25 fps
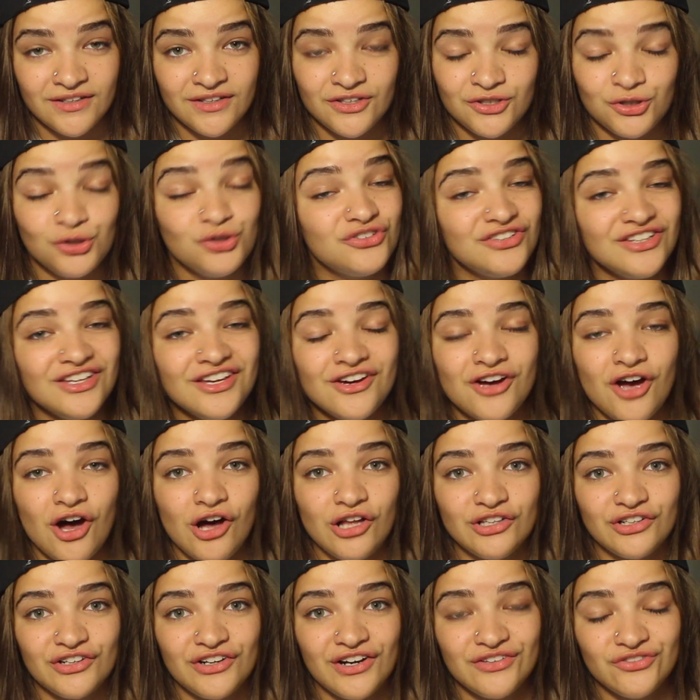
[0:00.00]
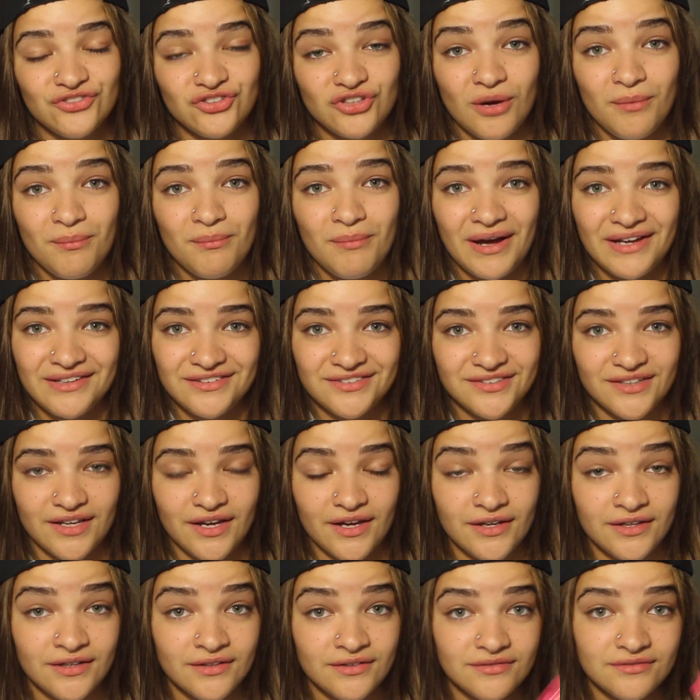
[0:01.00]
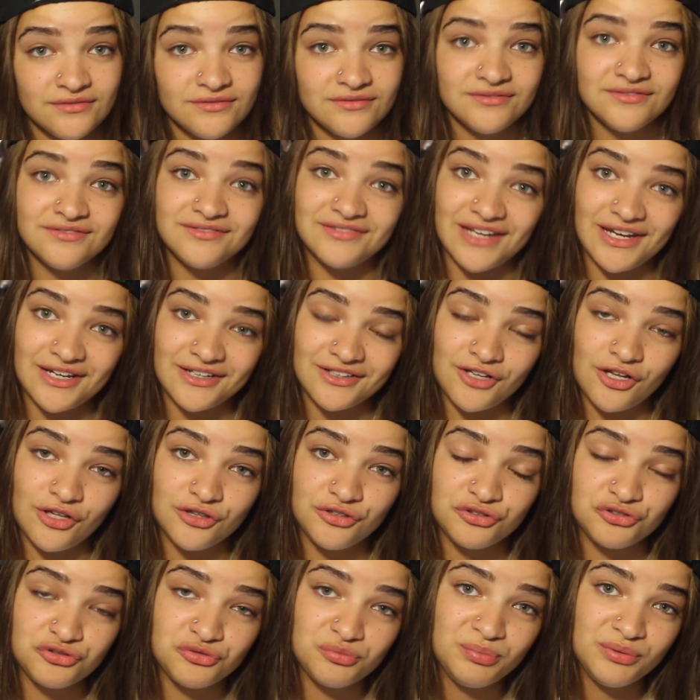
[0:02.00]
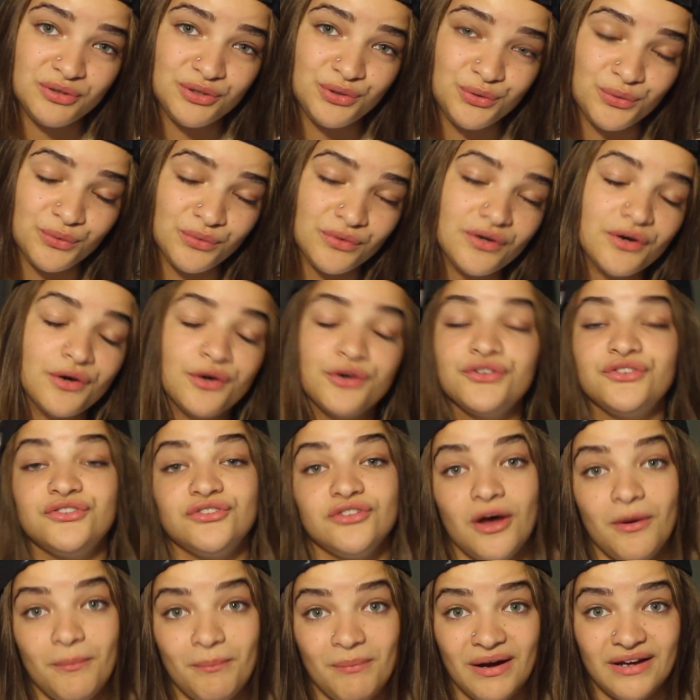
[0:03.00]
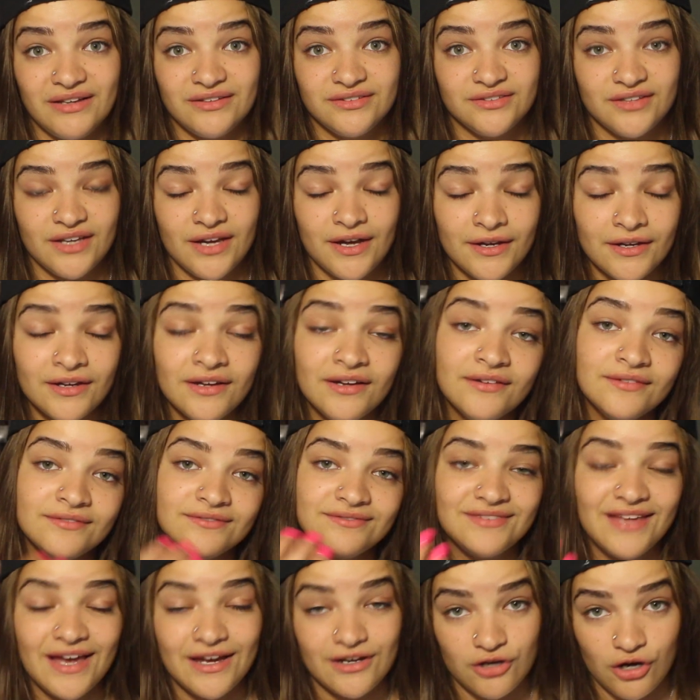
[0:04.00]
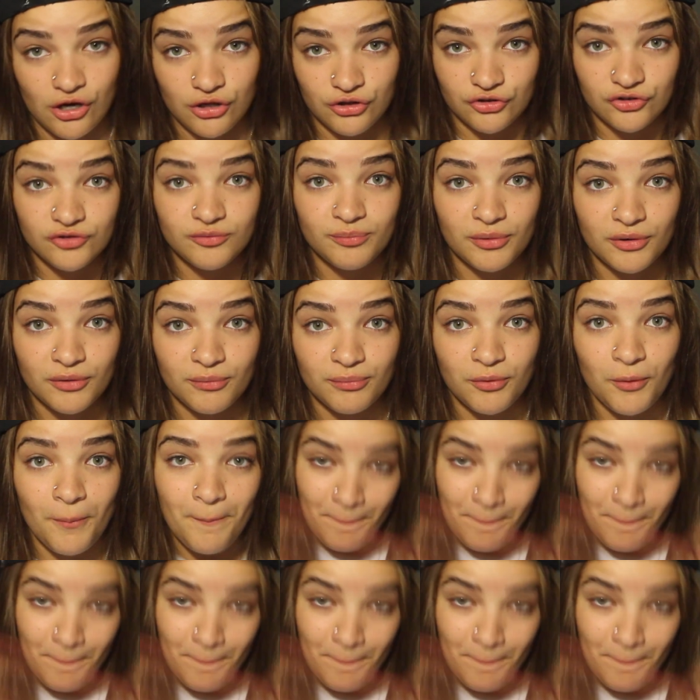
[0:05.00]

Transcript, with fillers: you see a color and some might say that color is blue or some might say that color is purple.